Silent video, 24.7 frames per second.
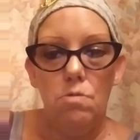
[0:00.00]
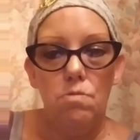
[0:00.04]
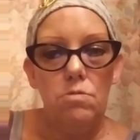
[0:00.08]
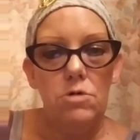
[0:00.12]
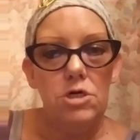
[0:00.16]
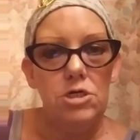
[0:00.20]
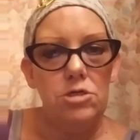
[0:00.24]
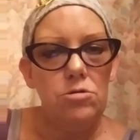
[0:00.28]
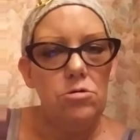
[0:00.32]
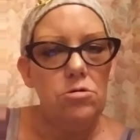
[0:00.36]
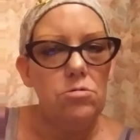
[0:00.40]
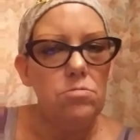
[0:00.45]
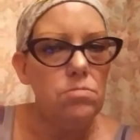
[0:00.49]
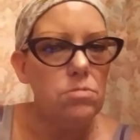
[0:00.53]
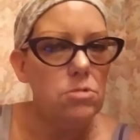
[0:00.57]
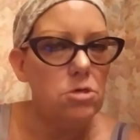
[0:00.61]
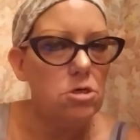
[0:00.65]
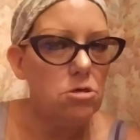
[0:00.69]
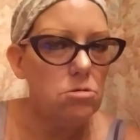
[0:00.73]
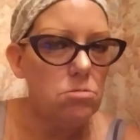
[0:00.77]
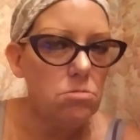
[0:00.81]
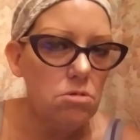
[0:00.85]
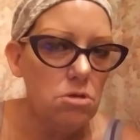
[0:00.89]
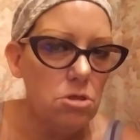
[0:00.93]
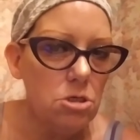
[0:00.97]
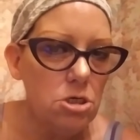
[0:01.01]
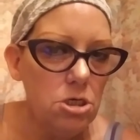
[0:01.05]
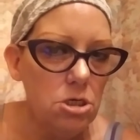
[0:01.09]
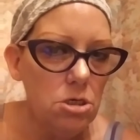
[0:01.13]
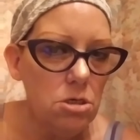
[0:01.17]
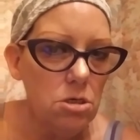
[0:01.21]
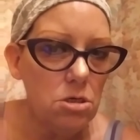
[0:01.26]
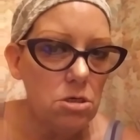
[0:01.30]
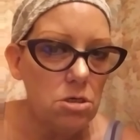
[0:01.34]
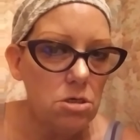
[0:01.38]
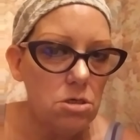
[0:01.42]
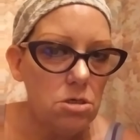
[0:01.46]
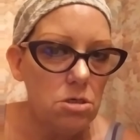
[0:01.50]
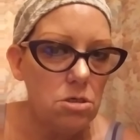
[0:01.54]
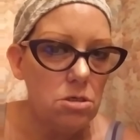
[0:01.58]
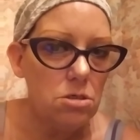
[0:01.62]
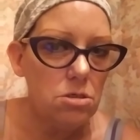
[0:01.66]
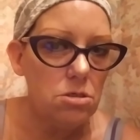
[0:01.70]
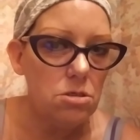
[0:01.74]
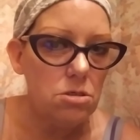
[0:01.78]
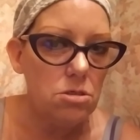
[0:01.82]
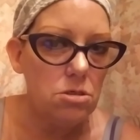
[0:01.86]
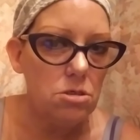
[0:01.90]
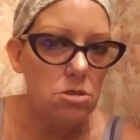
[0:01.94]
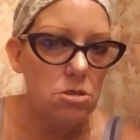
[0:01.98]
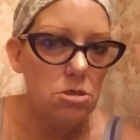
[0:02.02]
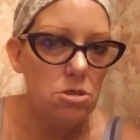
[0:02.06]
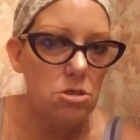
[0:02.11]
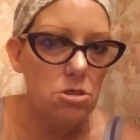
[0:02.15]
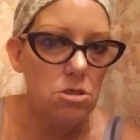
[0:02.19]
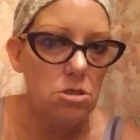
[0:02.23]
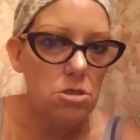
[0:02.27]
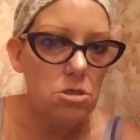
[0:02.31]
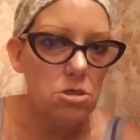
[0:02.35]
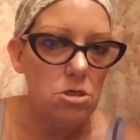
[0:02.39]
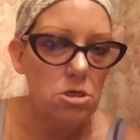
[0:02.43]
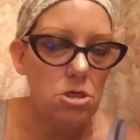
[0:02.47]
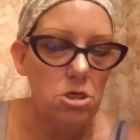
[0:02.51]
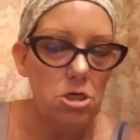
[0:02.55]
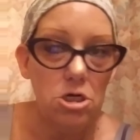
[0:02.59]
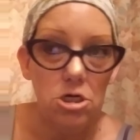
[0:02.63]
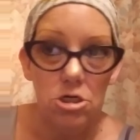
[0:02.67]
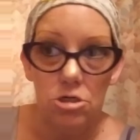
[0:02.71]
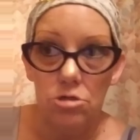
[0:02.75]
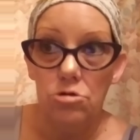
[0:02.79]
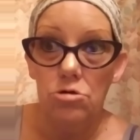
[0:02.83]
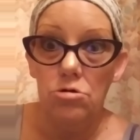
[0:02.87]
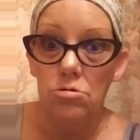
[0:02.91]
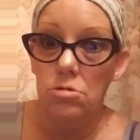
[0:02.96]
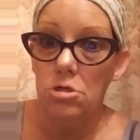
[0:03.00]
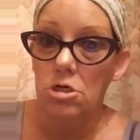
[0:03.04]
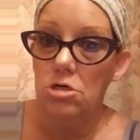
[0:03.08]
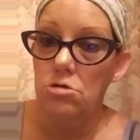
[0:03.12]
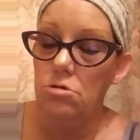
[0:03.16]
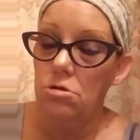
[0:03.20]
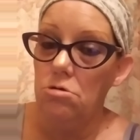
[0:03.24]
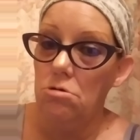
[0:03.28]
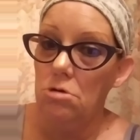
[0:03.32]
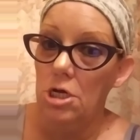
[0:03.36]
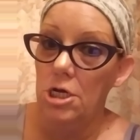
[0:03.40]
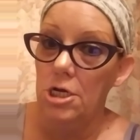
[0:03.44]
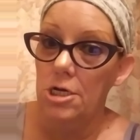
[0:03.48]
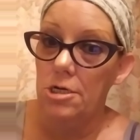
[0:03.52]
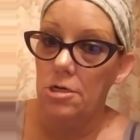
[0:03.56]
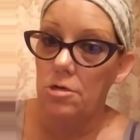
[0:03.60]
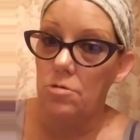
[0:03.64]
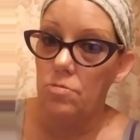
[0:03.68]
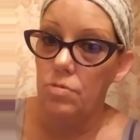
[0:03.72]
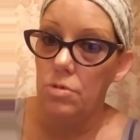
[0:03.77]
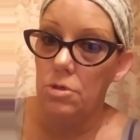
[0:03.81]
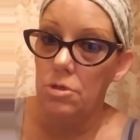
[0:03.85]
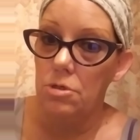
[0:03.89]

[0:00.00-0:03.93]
when you knowingly, and you know you have,